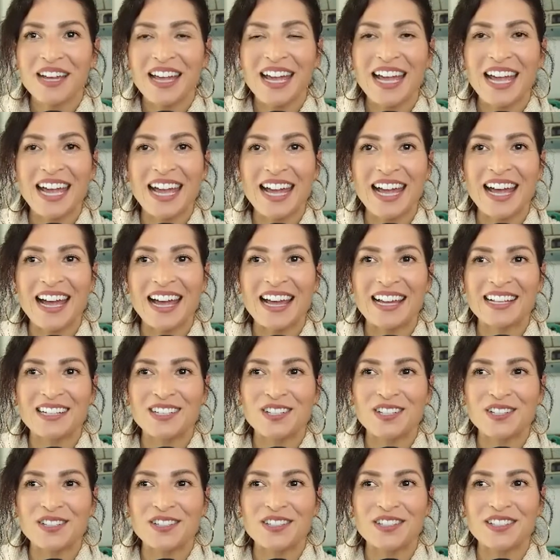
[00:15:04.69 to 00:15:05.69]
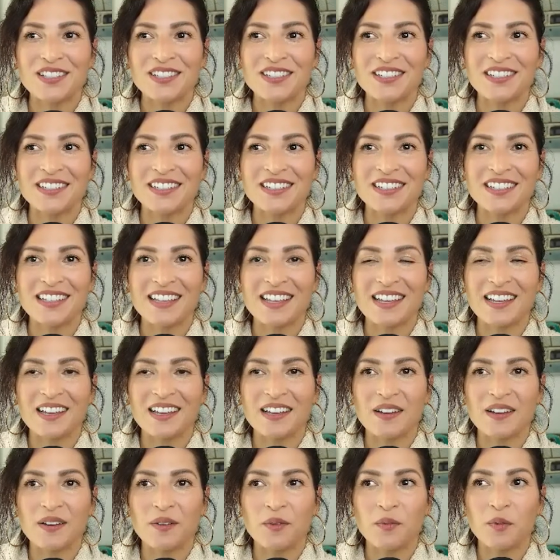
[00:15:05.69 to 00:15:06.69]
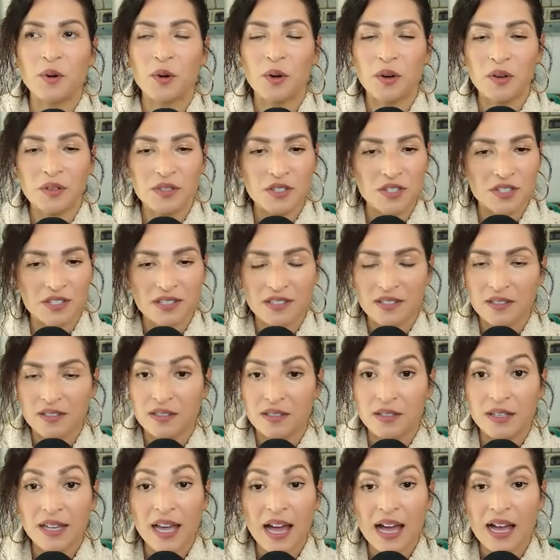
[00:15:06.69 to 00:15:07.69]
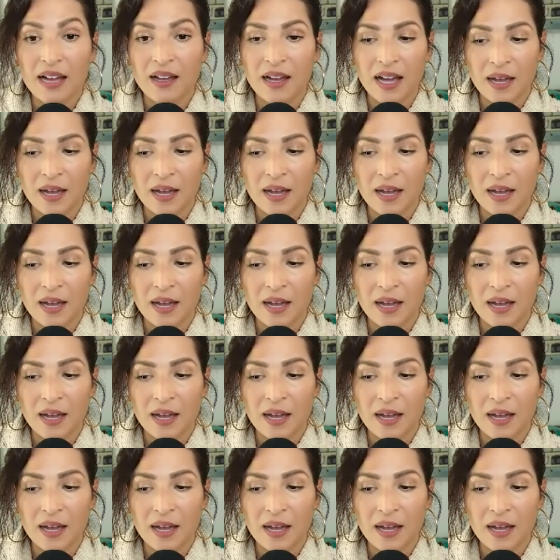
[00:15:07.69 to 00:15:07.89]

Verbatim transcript: and we're just yeah.